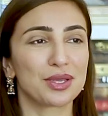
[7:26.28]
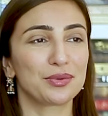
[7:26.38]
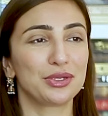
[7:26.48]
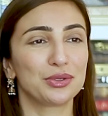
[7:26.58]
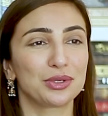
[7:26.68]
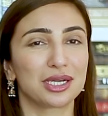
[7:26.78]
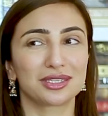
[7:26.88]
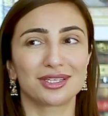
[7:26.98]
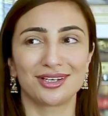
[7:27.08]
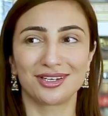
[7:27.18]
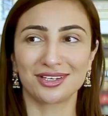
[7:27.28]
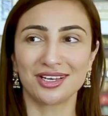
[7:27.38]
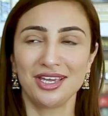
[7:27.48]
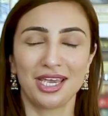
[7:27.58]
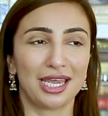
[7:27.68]
where we know Kathak
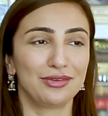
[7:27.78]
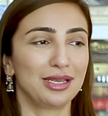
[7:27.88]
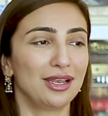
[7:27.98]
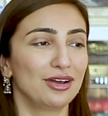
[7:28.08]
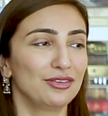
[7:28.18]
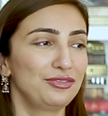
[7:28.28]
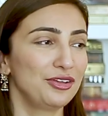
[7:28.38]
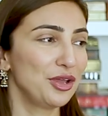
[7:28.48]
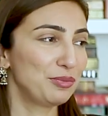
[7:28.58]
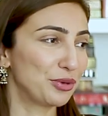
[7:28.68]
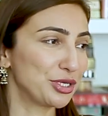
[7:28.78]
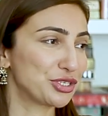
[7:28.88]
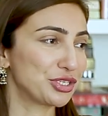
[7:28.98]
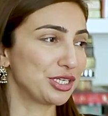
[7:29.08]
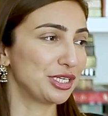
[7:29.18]
and we love
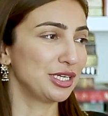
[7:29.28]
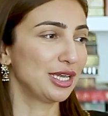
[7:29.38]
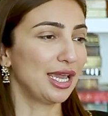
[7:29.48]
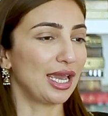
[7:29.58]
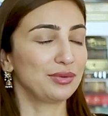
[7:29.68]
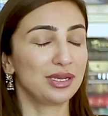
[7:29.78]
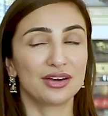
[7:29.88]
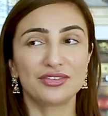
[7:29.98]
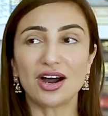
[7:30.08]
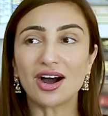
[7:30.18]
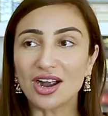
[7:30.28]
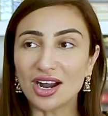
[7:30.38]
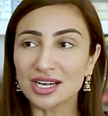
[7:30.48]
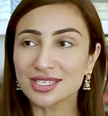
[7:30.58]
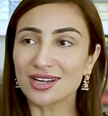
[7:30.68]
poetry and we love
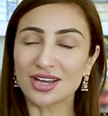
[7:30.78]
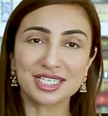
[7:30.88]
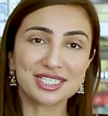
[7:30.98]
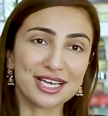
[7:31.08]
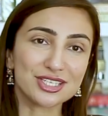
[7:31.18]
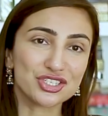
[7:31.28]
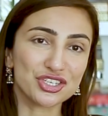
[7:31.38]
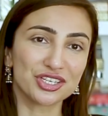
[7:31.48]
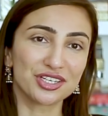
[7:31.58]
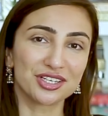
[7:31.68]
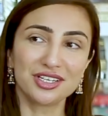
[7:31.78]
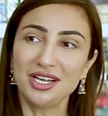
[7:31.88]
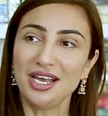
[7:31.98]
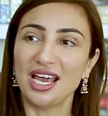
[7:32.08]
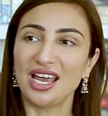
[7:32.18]
art and architecture
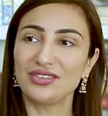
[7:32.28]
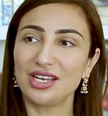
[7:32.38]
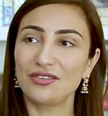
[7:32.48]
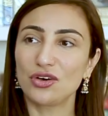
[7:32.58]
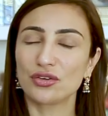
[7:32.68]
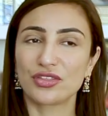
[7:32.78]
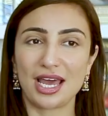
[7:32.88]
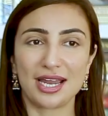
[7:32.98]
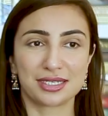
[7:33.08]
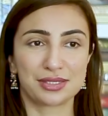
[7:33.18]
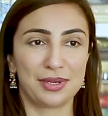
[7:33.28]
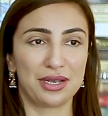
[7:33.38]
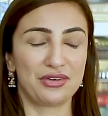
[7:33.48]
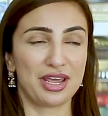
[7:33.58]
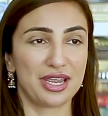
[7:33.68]
and we love all of that as
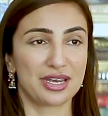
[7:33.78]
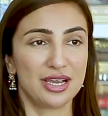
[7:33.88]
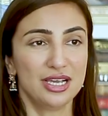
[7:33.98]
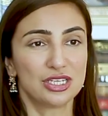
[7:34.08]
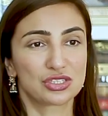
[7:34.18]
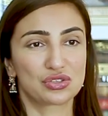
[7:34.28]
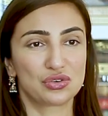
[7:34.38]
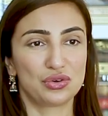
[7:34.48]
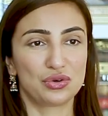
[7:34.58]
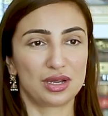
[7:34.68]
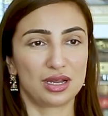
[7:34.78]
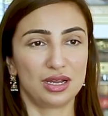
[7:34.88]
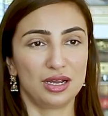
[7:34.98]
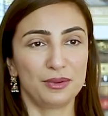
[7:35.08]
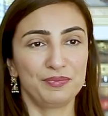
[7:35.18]
well, right? So
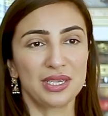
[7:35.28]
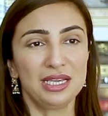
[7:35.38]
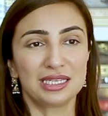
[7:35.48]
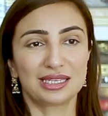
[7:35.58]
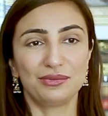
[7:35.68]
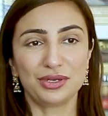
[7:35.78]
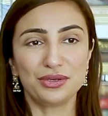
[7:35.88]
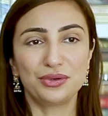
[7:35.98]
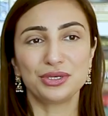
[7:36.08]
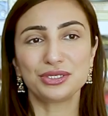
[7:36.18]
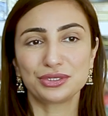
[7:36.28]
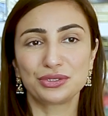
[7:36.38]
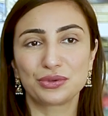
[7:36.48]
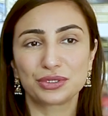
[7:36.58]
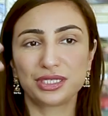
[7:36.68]
then when you go into the
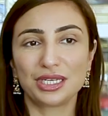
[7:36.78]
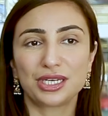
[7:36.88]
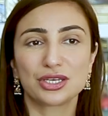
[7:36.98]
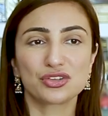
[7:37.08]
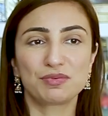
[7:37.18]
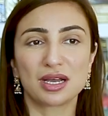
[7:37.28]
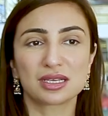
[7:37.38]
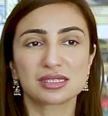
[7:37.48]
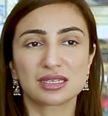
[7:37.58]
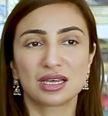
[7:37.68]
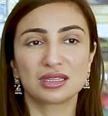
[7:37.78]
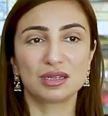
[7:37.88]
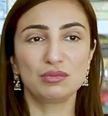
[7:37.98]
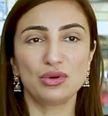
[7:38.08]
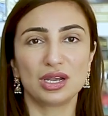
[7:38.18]
northern areas of Pakistan,
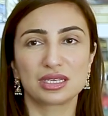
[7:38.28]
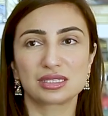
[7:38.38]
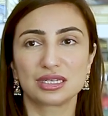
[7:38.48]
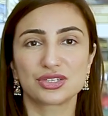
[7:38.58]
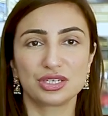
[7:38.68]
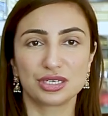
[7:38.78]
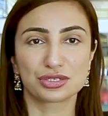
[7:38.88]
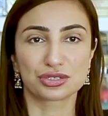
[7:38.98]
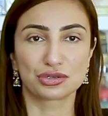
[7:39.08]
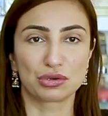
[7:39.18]
they're more like Central Asian